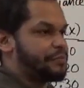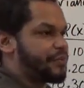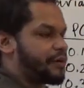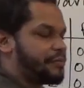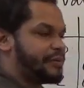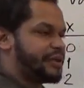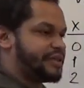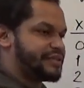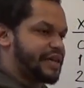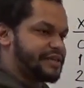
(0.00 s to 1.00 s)
of
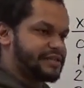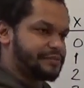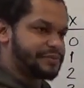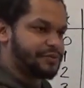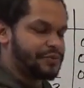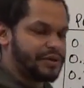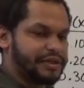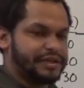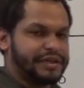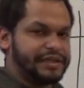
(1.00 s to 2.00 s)
probabilities adds up to 1
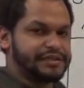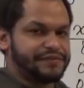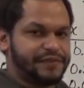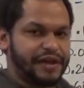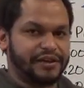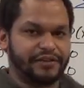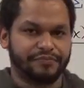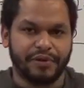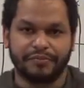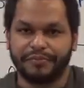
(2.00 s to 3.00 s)
and each value
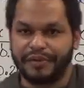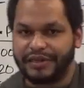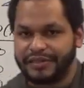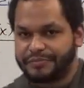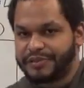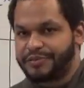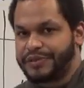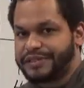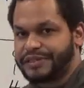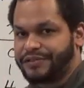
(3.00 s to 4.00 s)
of probabilities
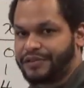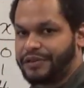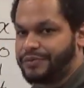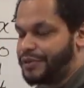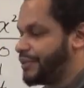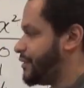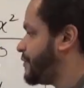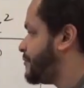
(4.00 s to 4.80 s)
between 0 and 1,